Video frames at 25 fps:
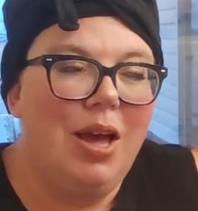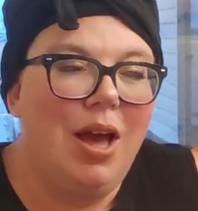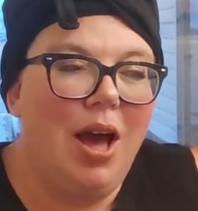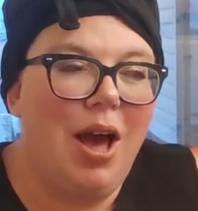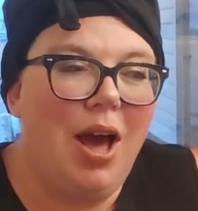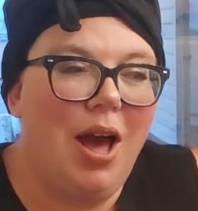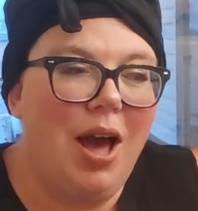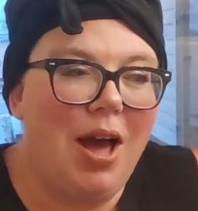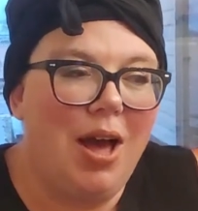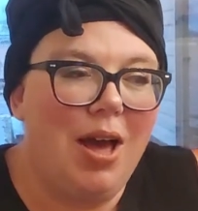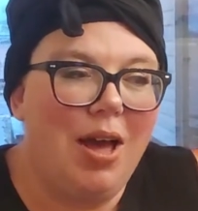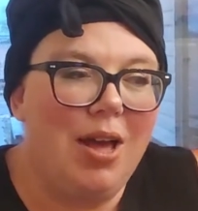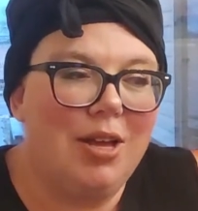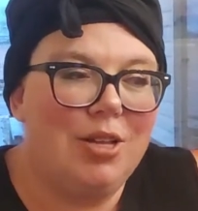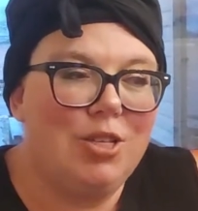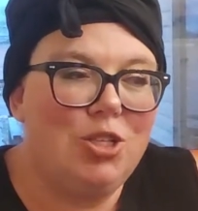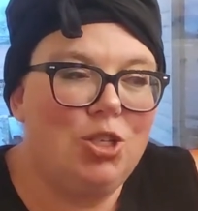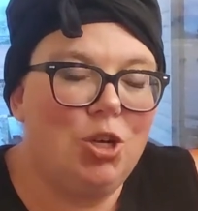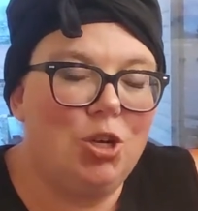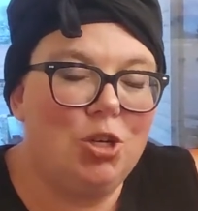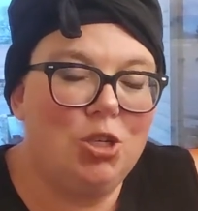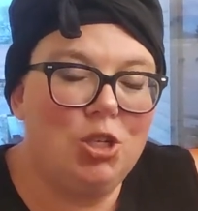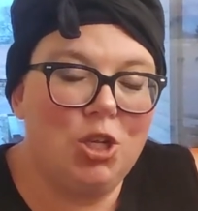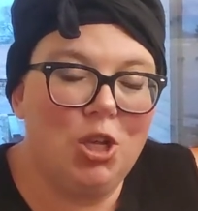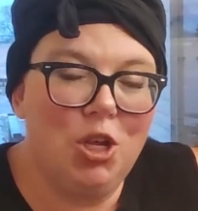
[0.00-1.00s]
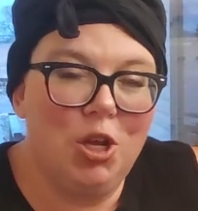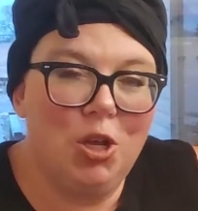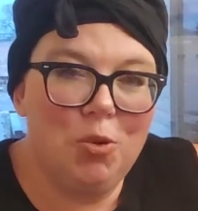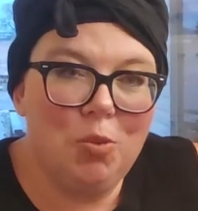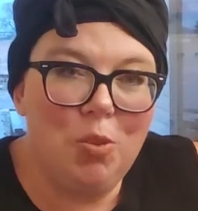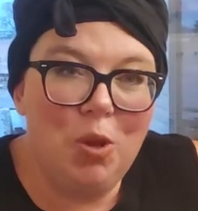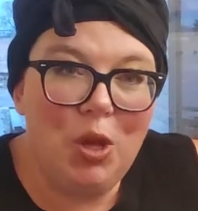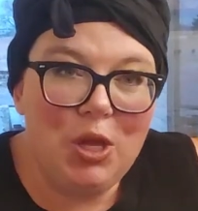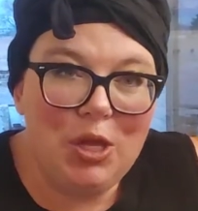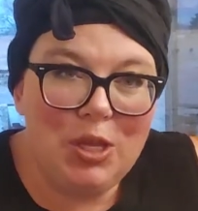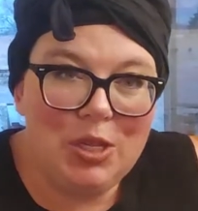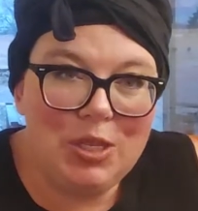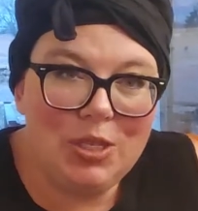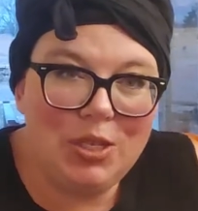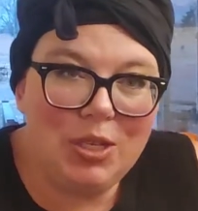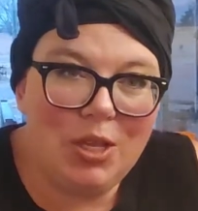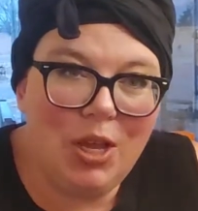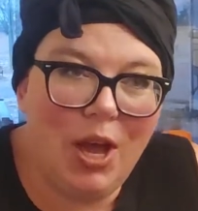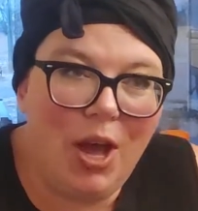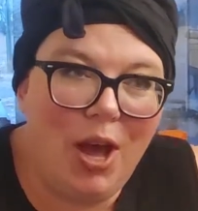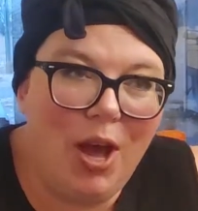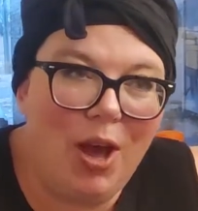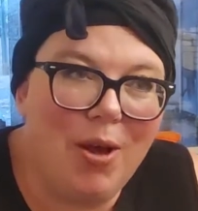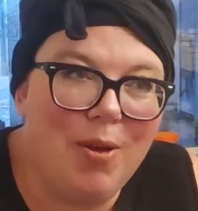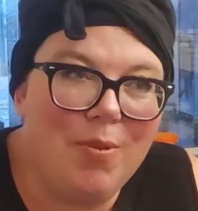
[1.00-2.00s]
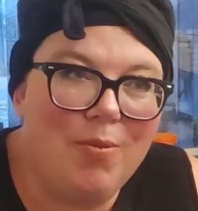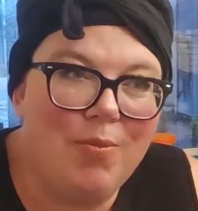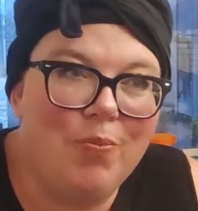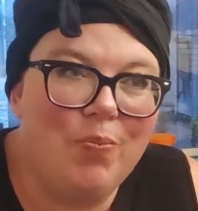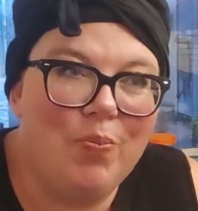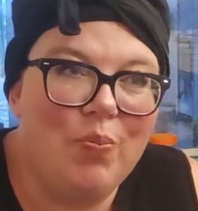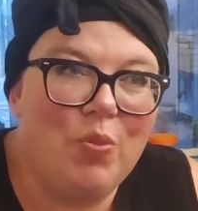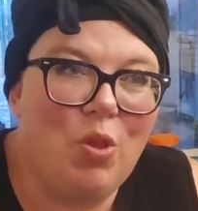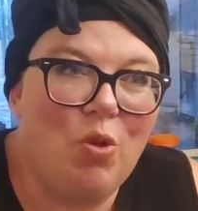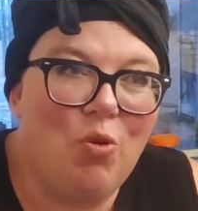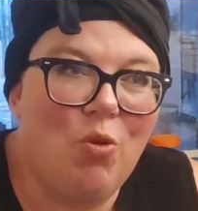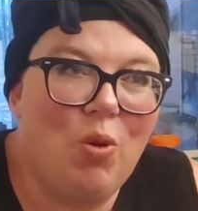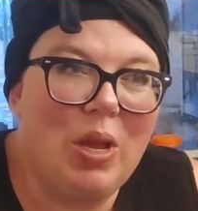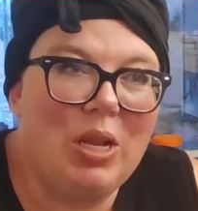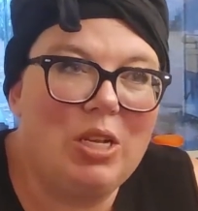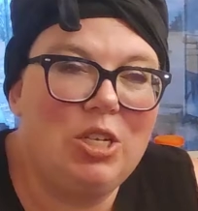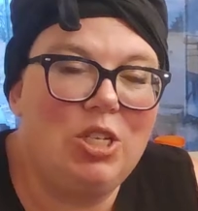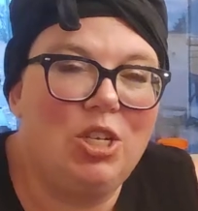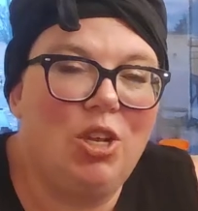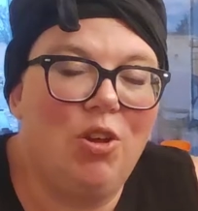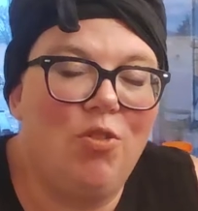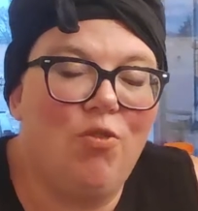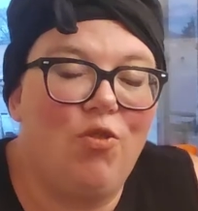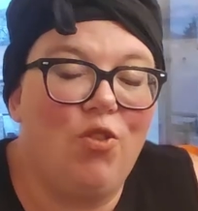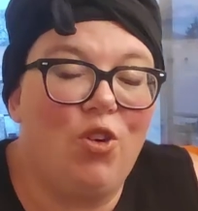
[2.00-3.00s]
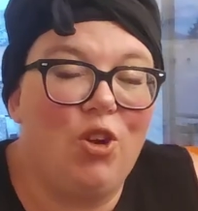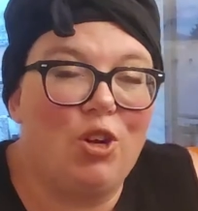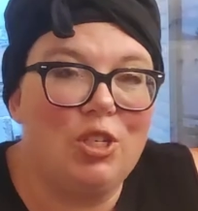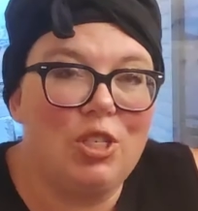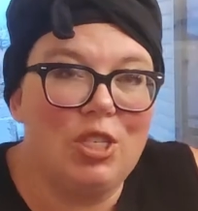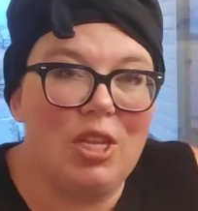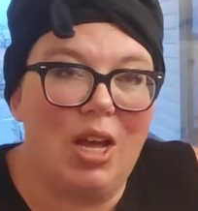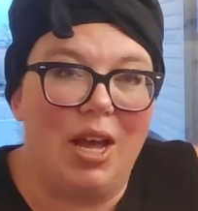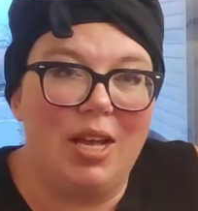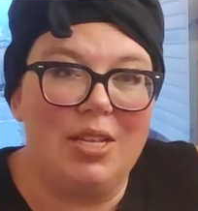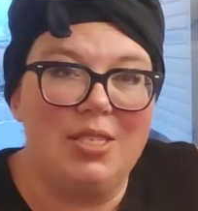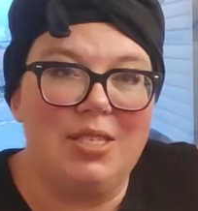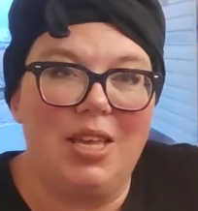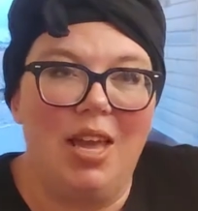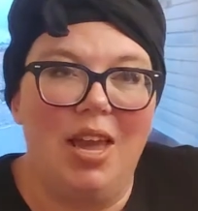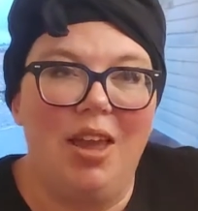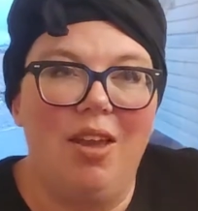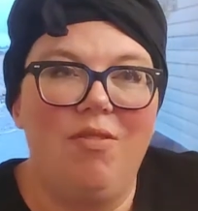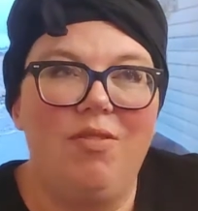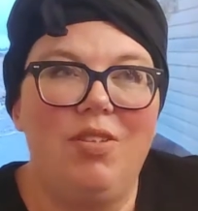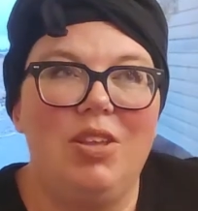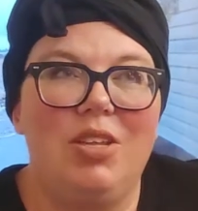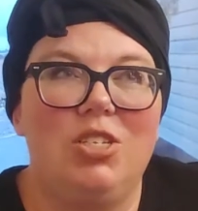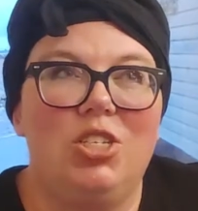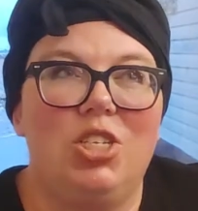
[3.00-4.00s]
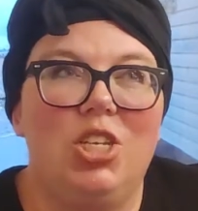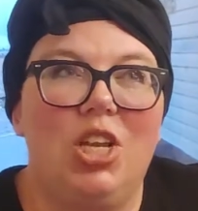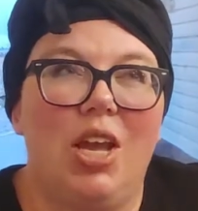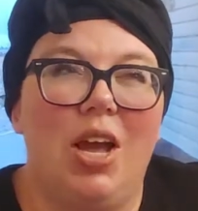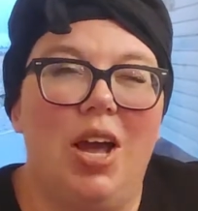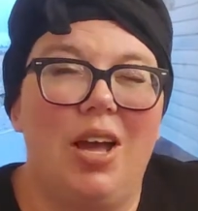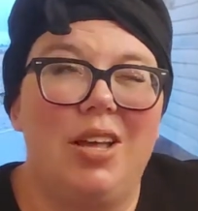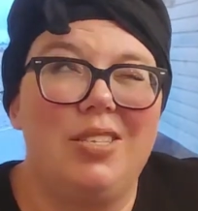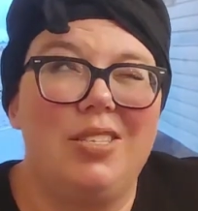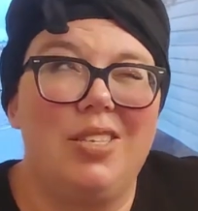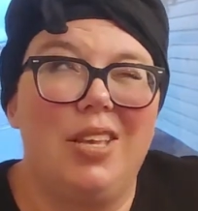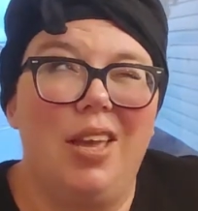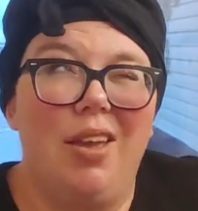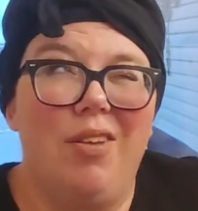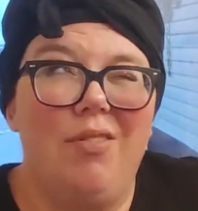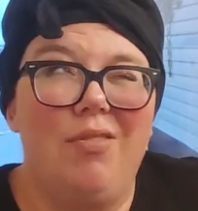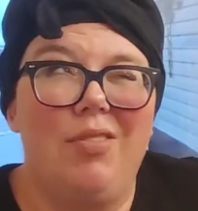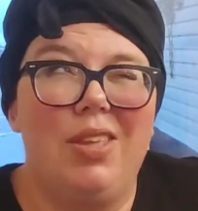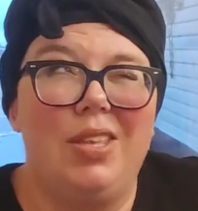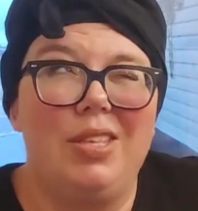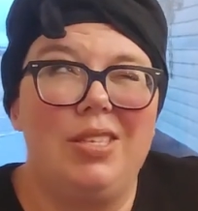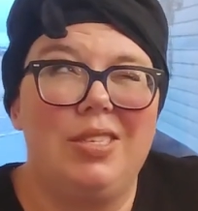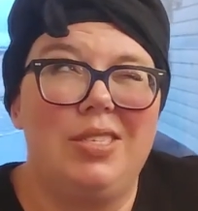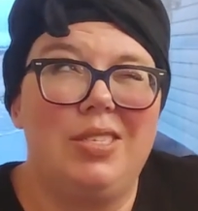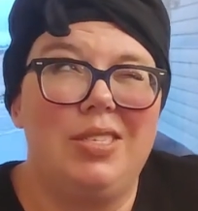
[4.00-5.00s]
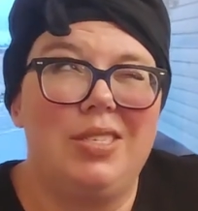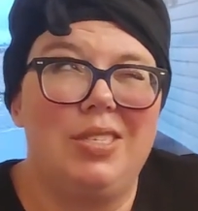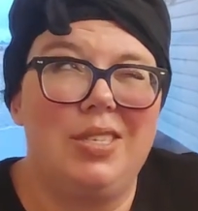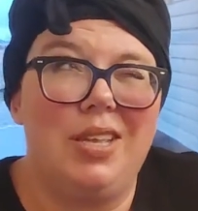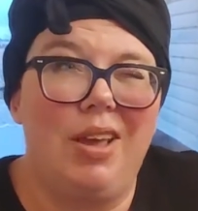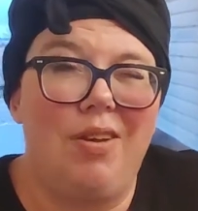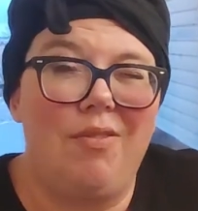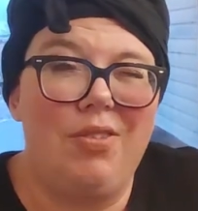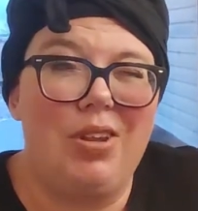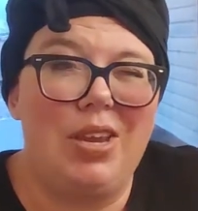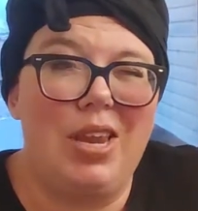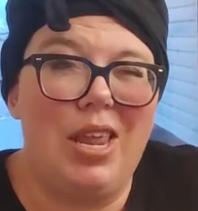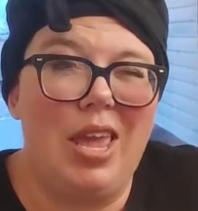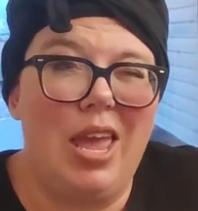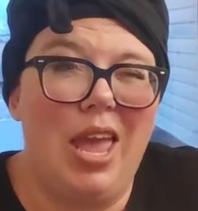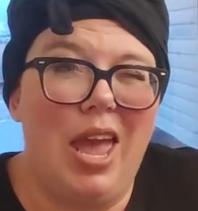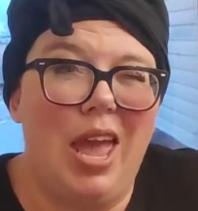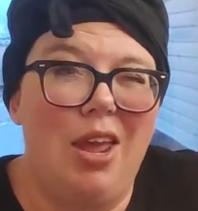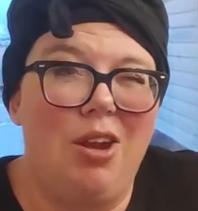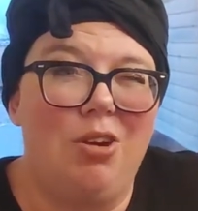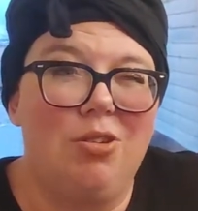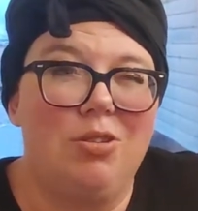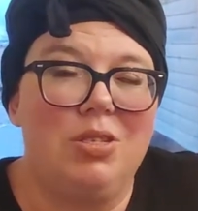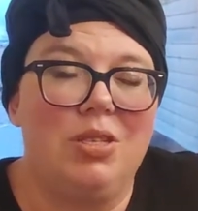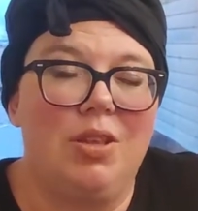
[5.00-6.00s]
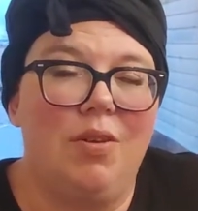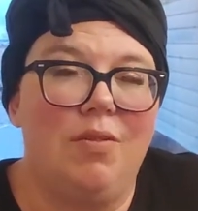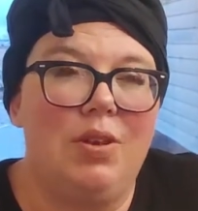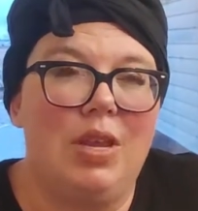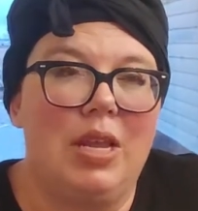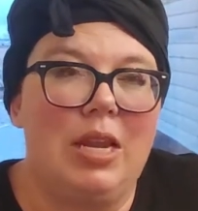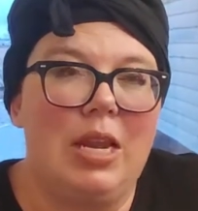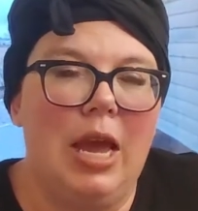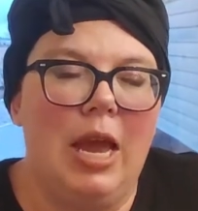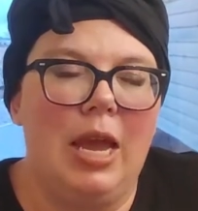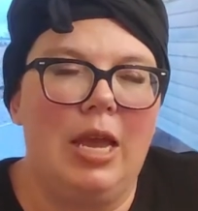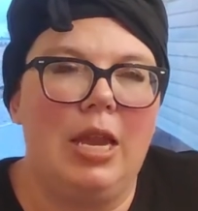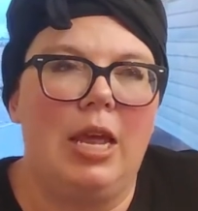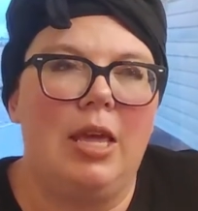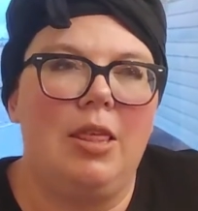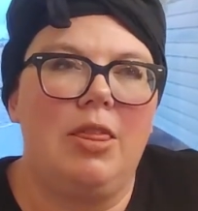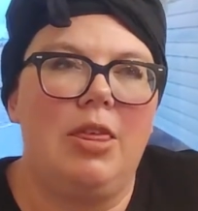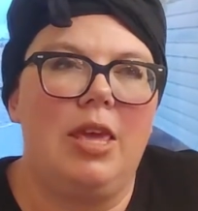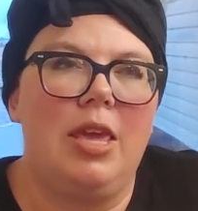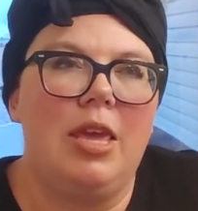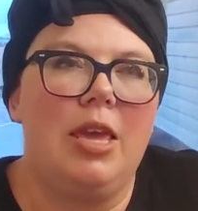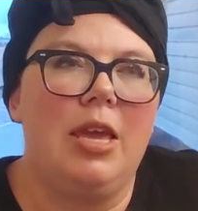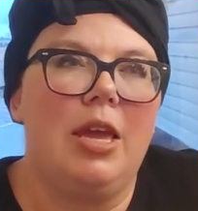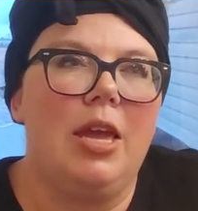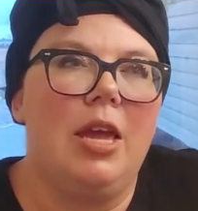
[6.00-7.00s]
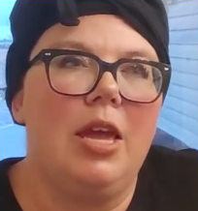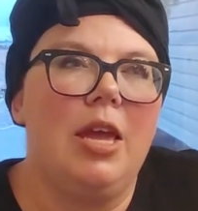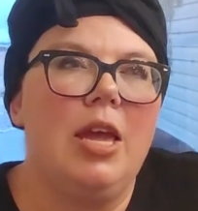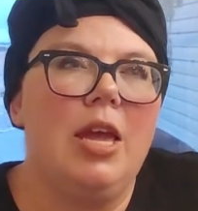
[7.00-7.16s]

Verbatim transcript: uh, church cookbooks um, when she first got saved, and she got saved in 78 or 79, I think.